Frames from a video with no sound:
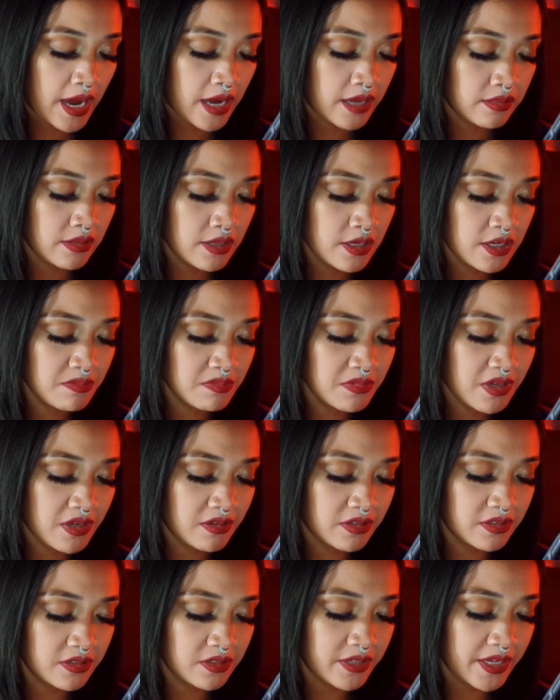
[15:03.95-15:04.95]
I think I'm not
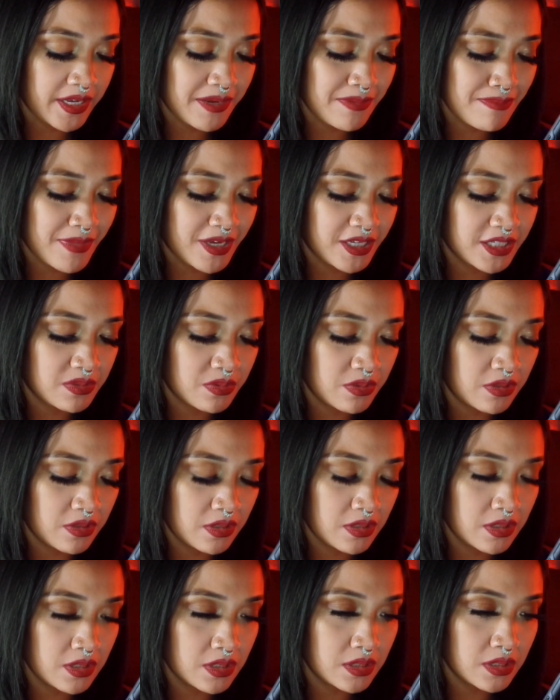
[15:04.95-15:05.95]
gonna like mess with
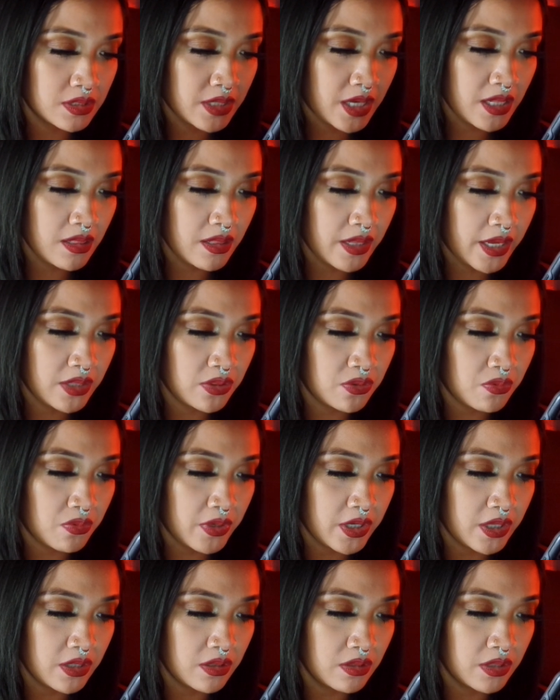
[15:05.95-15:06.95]
this because I like the way
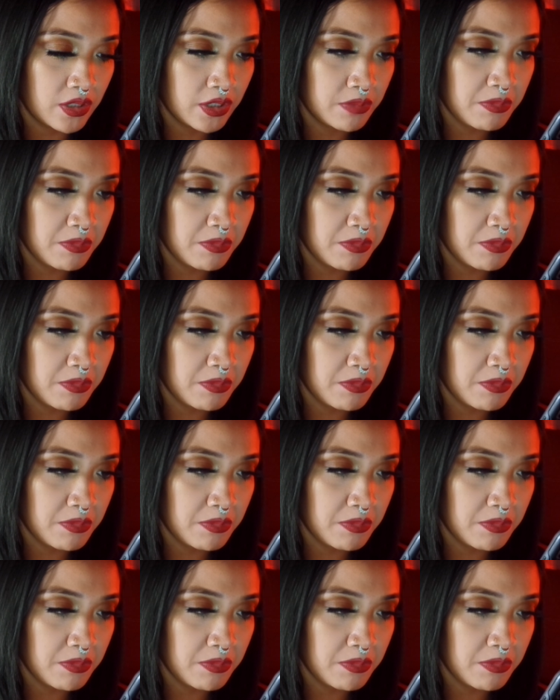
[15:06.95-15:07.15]
it looks.